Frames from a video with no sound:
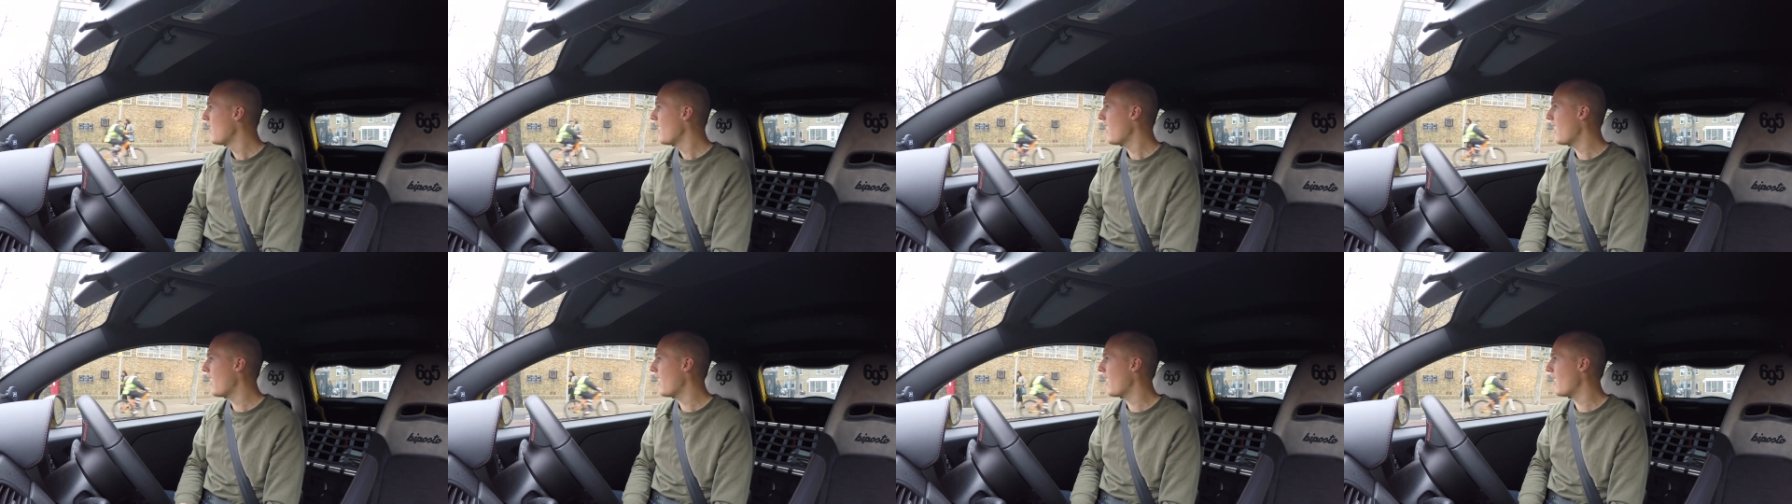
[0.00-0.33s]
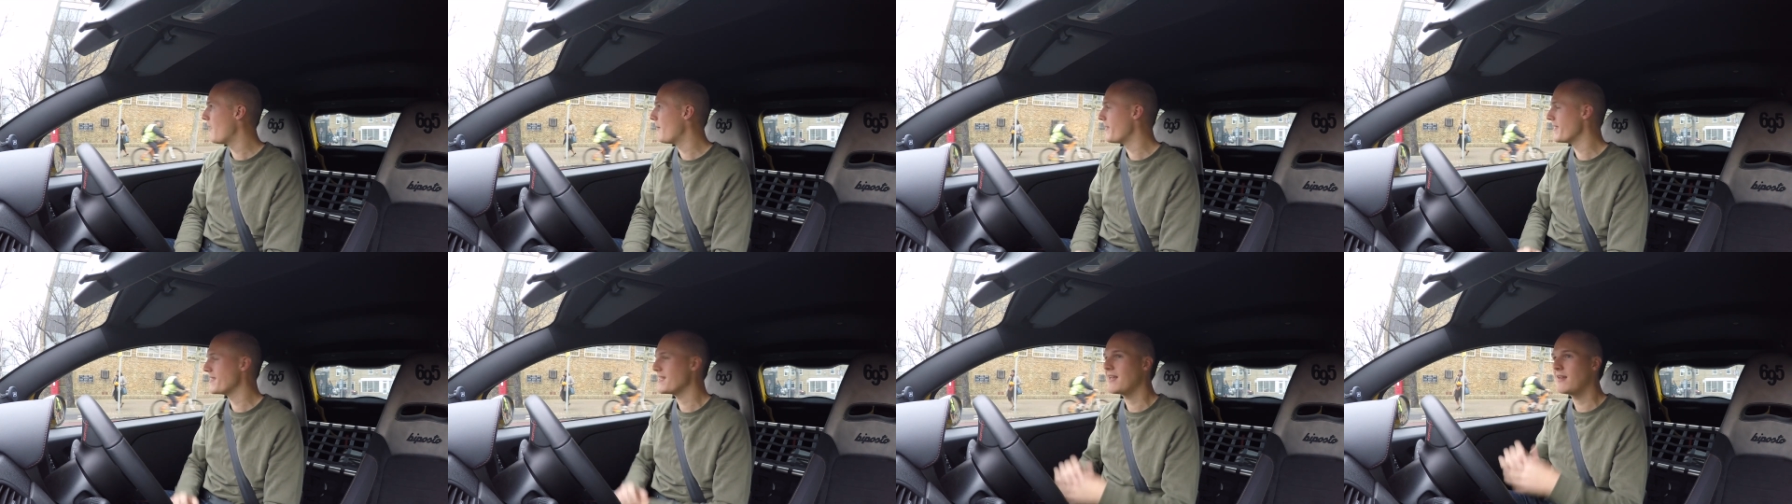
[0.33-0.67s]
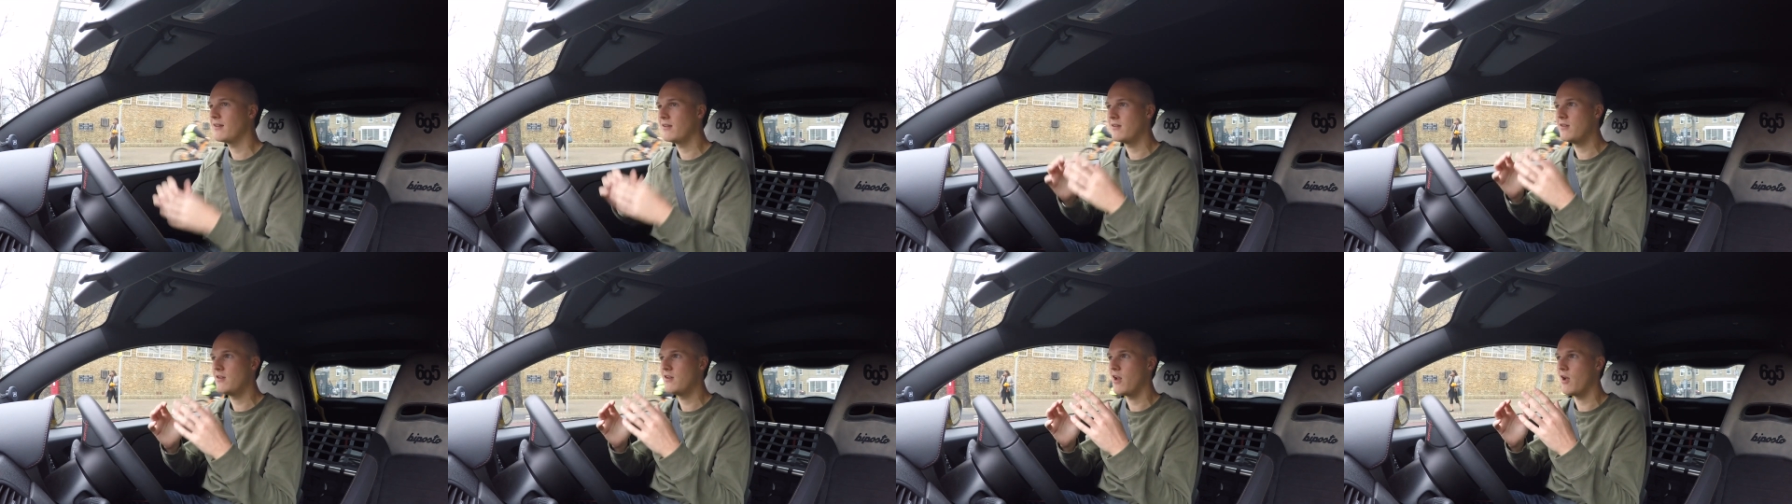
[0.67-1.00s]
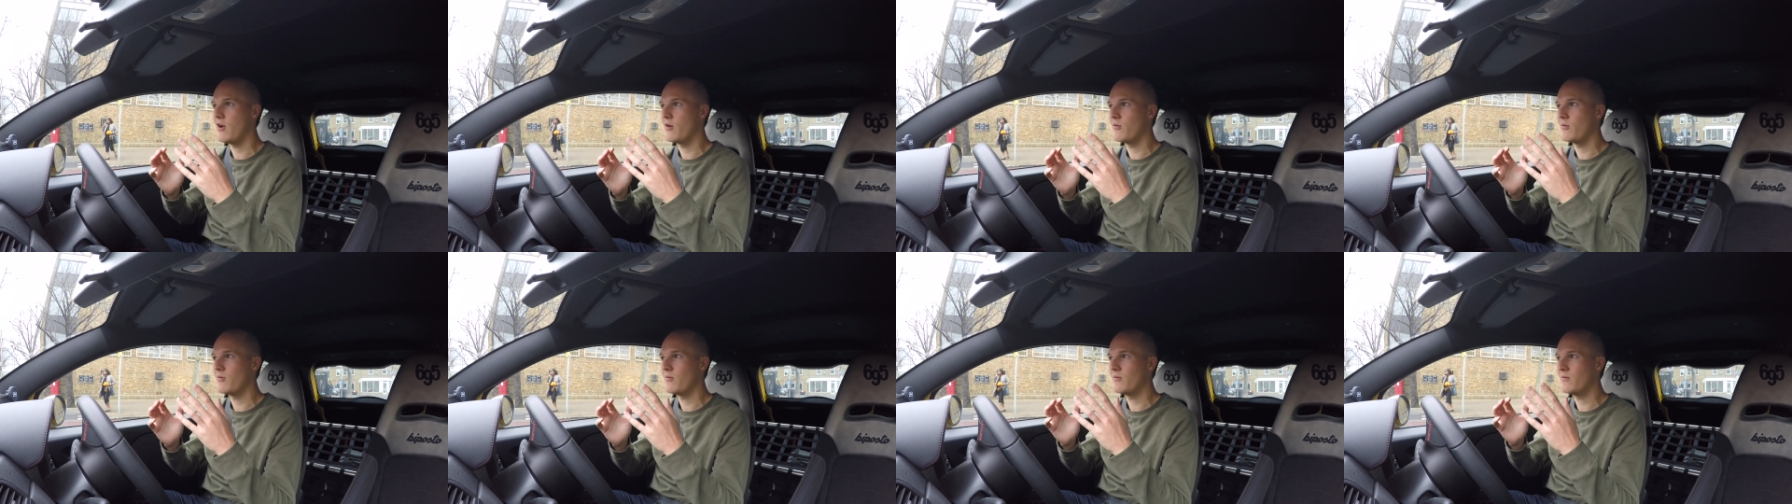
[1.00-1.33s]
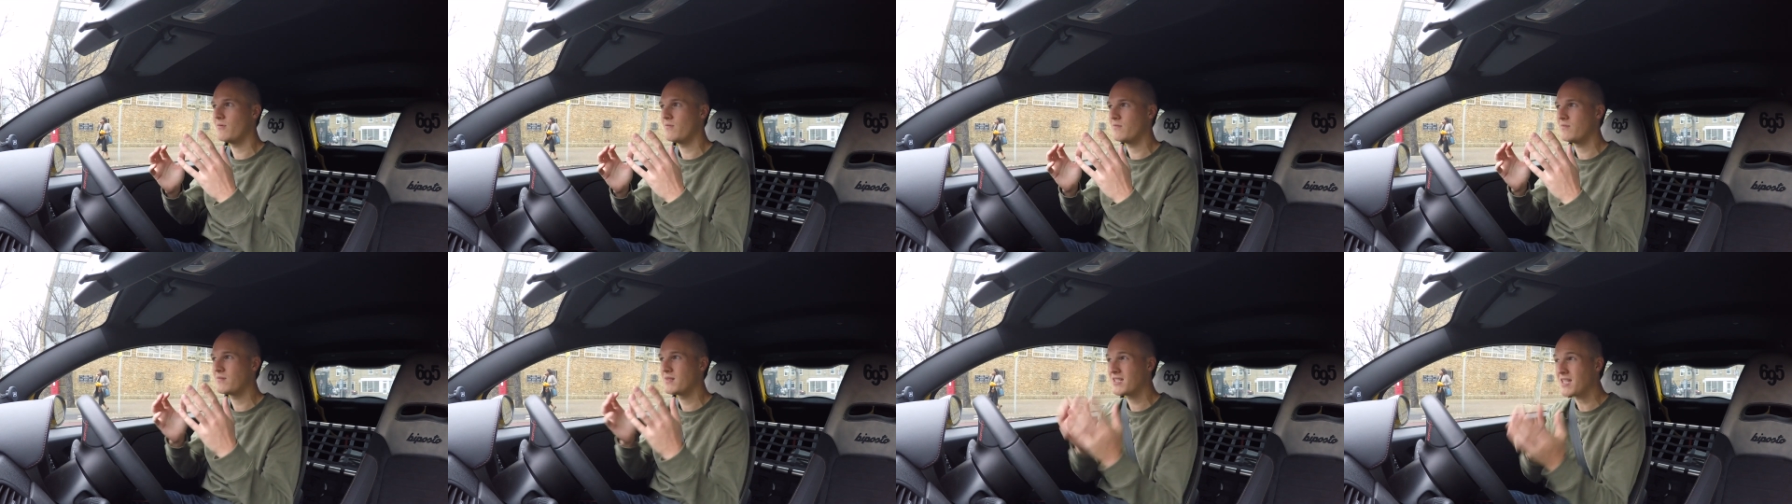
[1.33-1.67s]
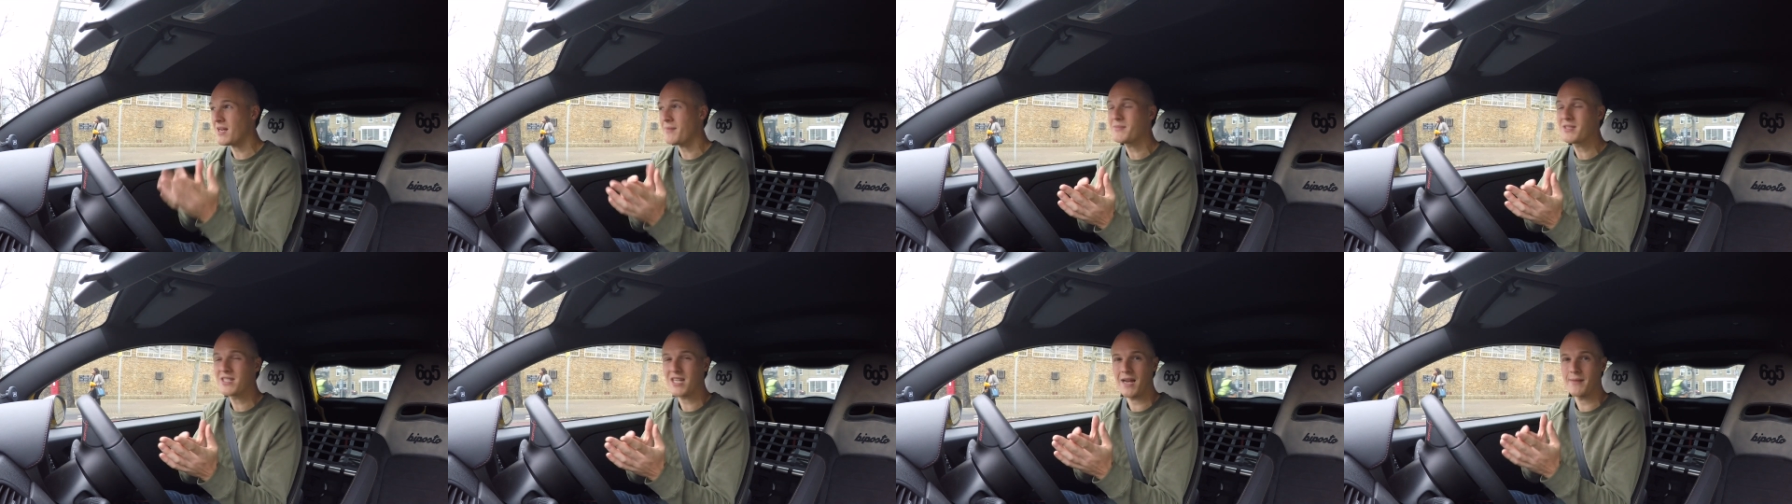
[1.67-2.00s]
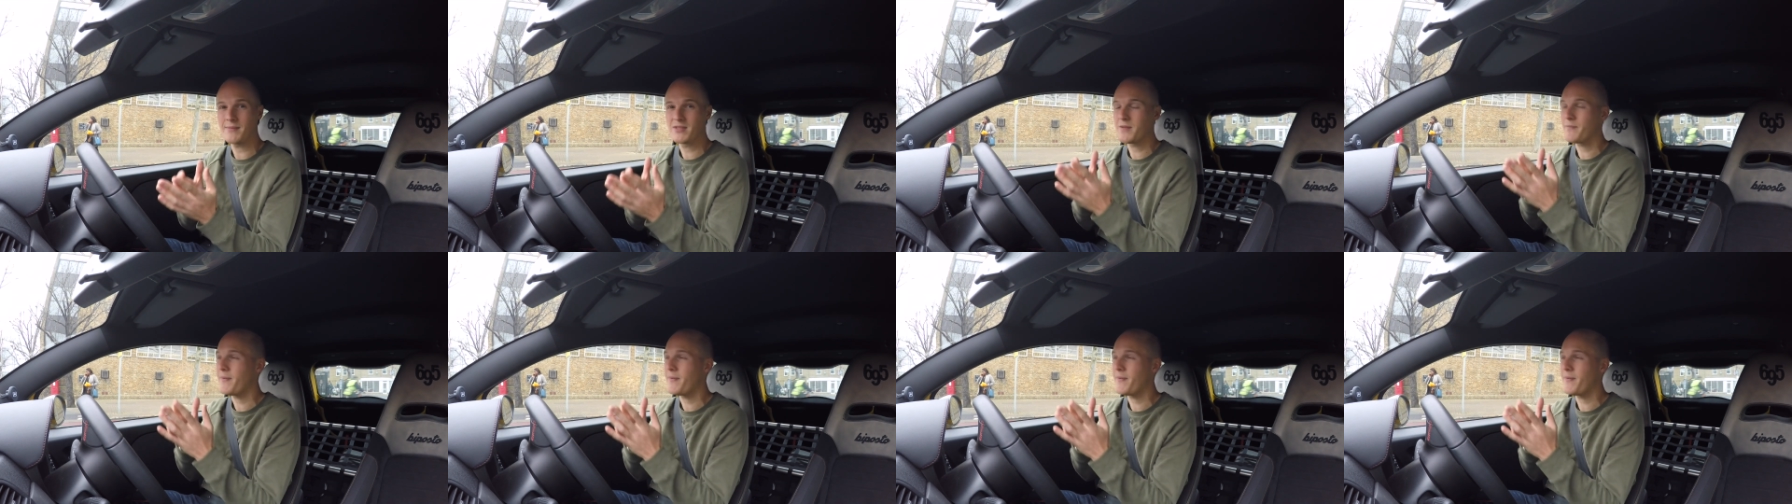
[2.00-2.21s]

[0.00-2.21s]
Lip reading: And they say, you know, sometimes,